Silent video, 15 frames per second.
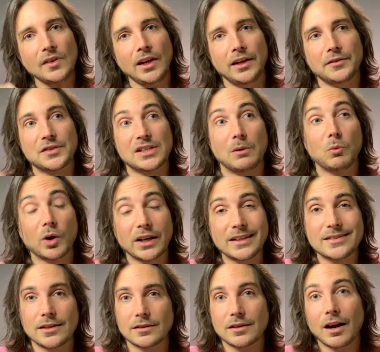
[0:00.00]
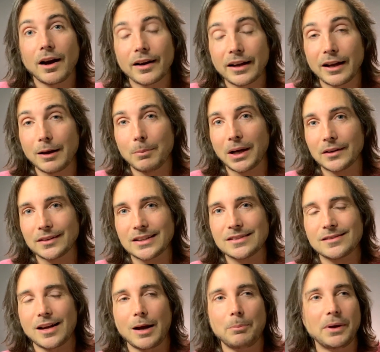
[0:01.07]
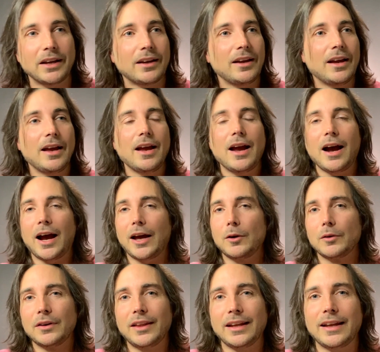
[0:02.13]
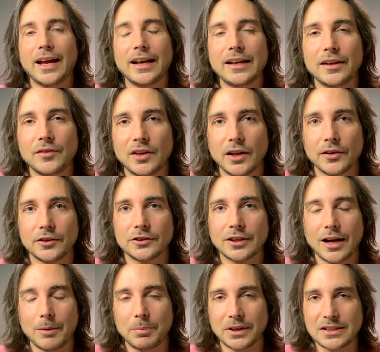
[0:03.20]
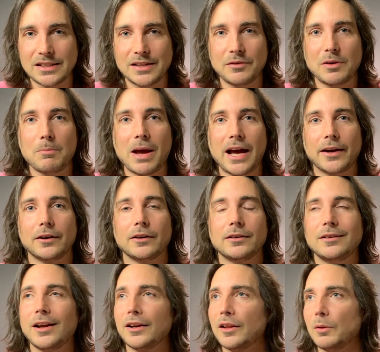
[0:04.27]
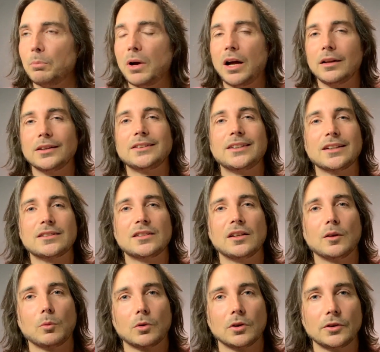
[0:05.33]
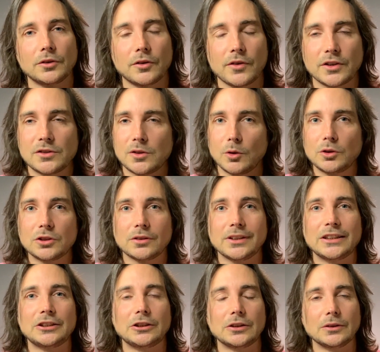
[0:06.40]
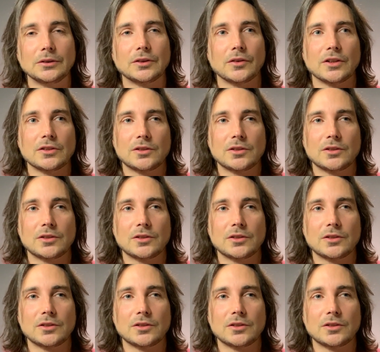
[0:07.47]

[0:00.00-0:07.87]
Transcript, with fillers: And if someone isn't talking about this topic, I don't think any of the other topics even matter. None of the politics in the world or the social issues or the